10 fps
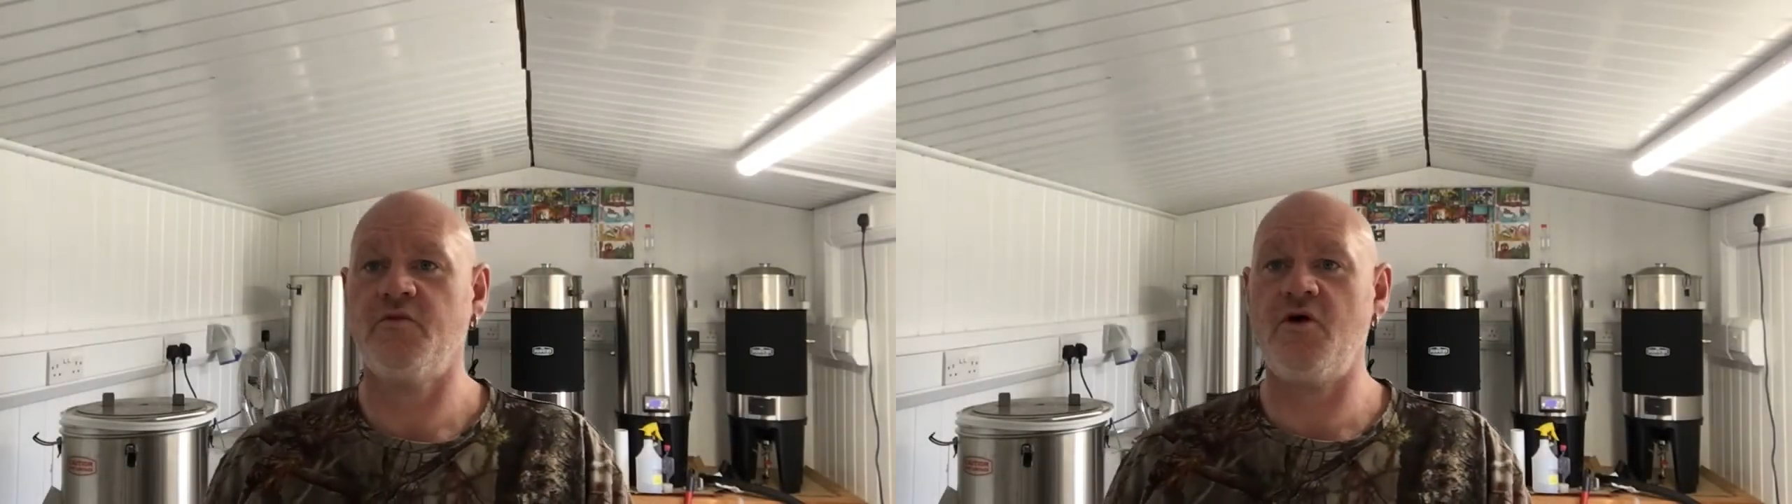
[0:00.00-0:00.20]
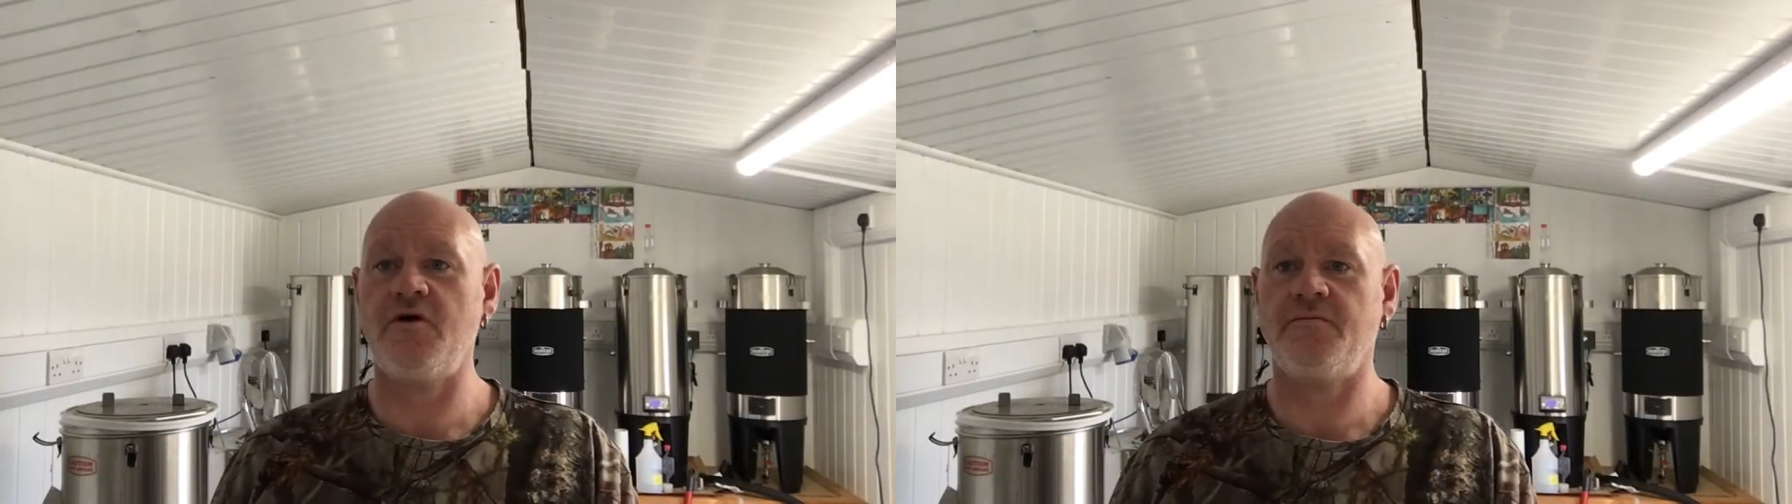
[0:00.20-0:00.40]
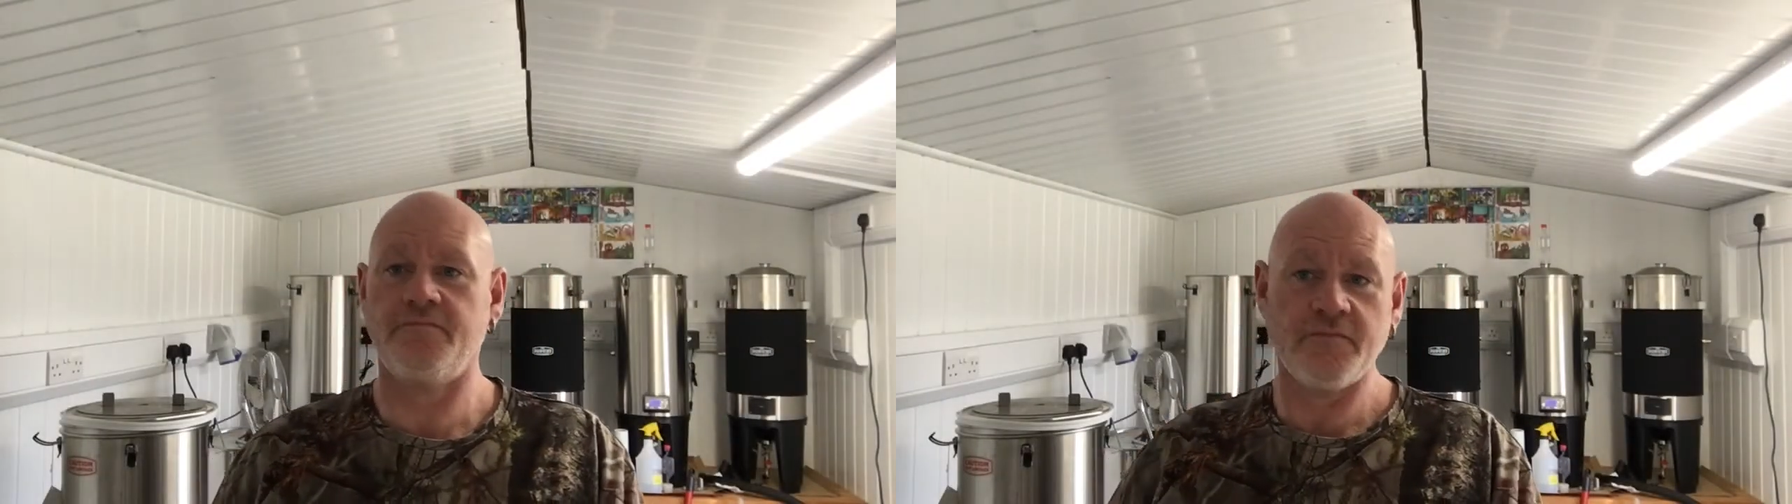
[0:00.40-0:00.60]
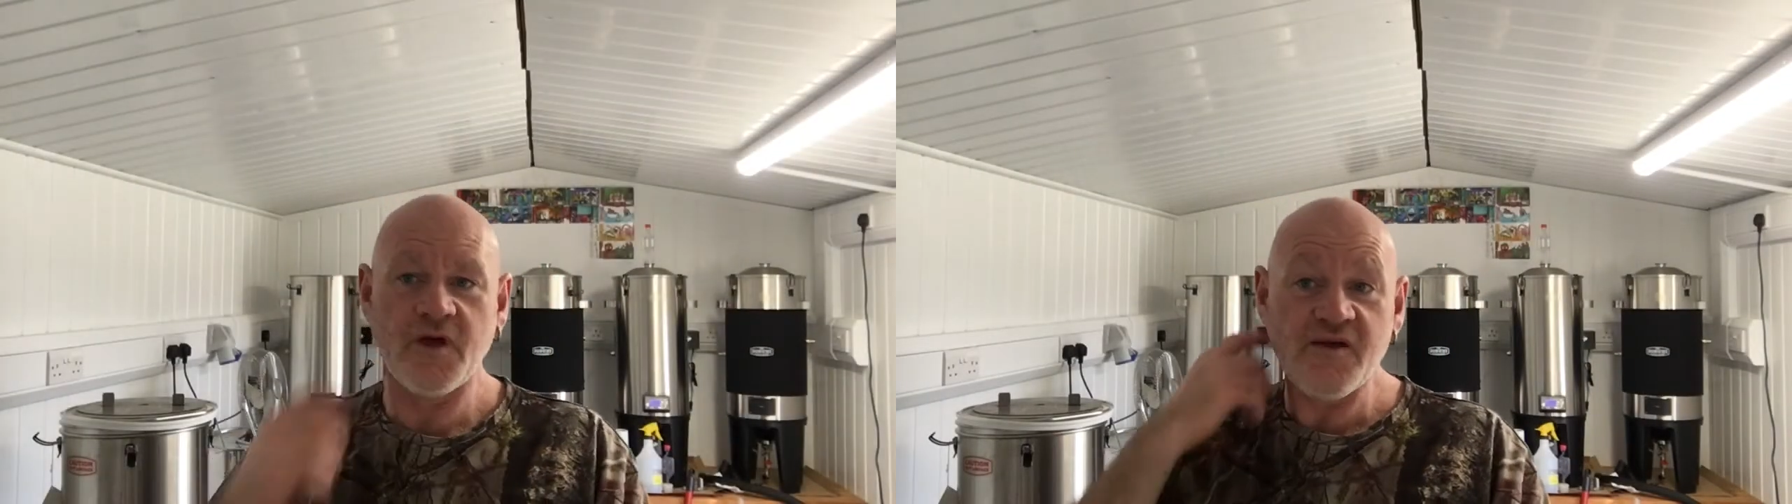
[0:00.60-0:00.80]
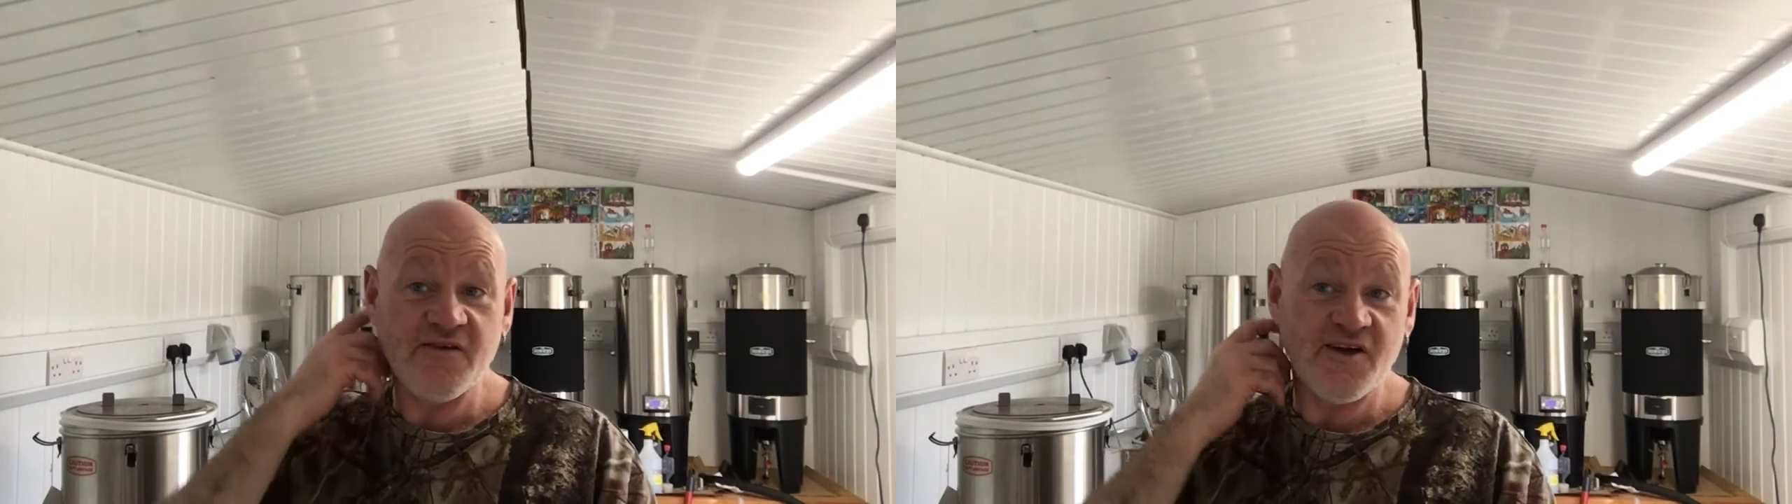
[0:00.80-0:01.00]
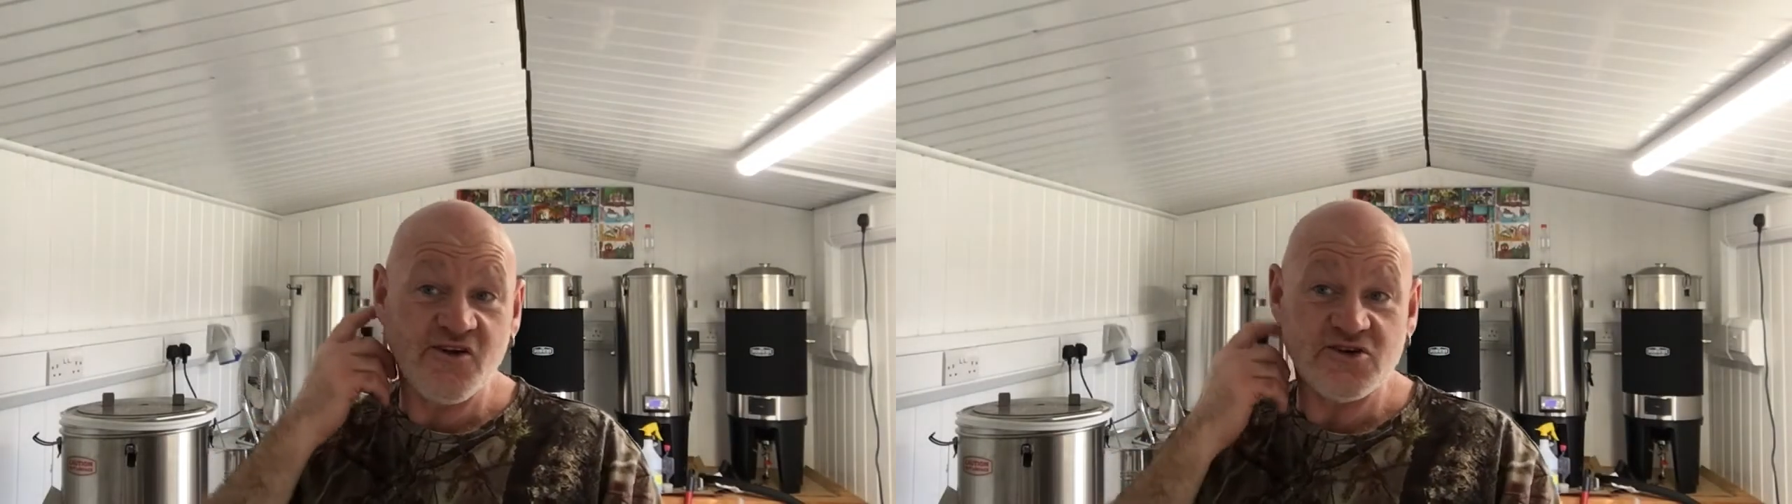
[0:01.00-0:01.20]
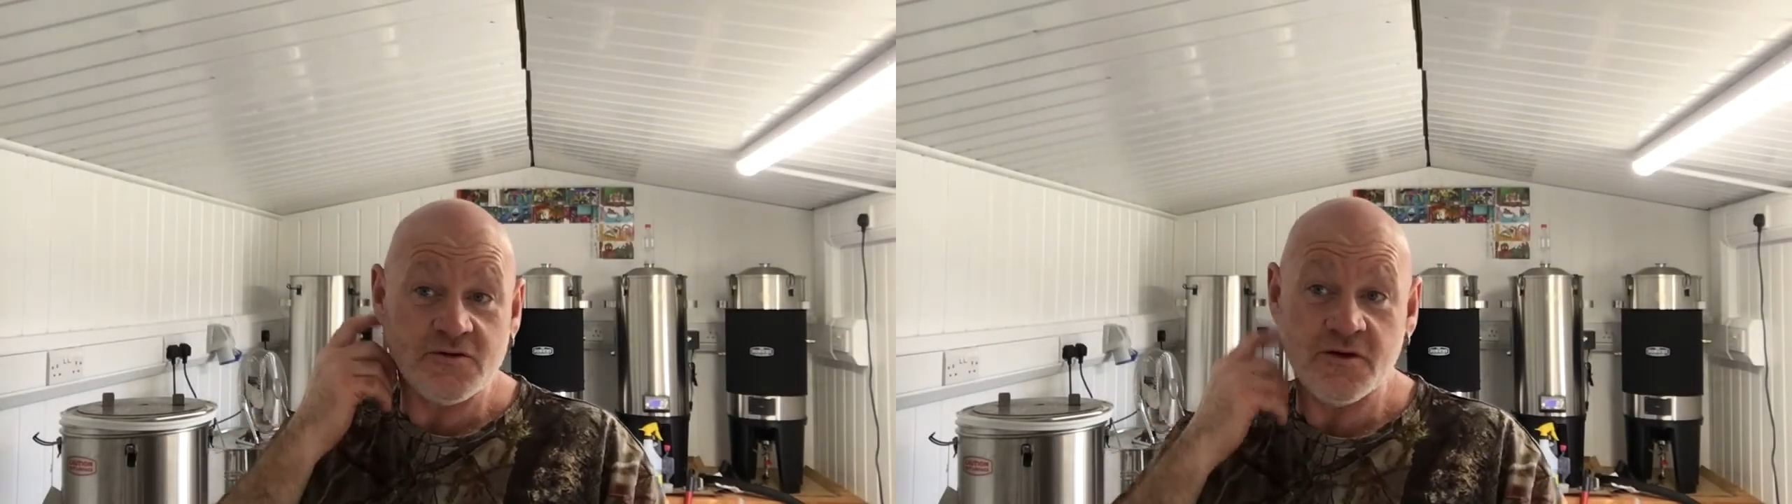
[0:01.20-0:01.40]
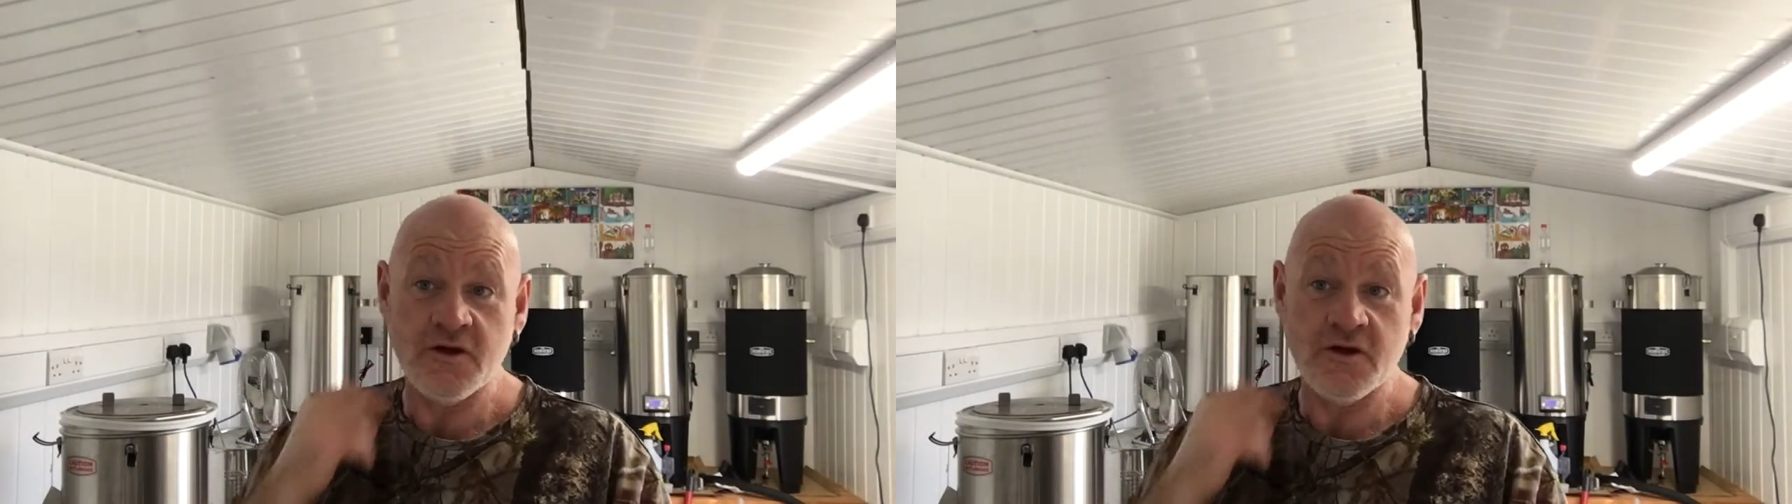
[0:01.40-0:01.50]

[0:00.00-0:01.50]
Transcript: Right, evening guys.